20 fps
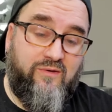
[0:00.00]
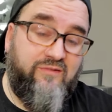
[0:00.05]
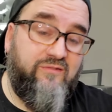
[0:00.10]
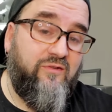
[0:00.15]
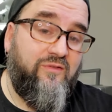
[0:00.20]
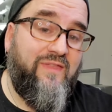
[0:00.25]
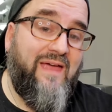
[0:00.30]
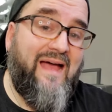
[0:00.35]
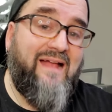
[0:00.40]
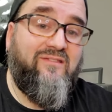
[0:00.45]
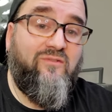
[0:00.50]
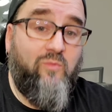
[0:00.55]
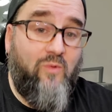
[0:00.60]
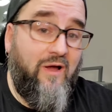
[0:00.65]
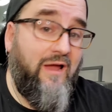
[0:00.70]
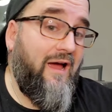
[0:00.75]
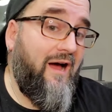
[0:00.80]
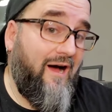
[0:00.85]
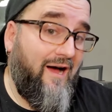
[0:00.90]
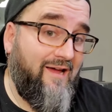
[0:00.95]
So that's
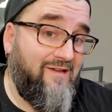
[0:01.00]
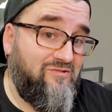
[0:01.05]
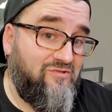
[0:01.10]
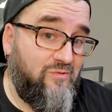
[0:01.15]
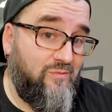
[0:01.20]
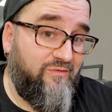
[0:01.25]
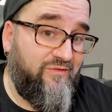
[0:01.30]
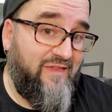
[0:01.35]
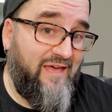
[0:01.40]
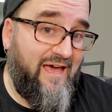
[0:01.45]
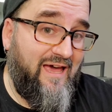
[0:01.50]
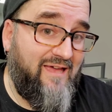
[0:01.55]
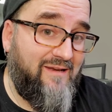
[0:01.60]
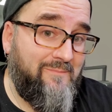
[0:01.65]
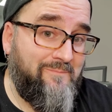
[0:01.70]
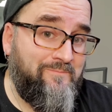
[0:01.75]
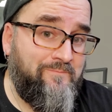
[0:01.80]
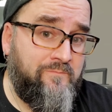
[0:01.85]
why I choose that.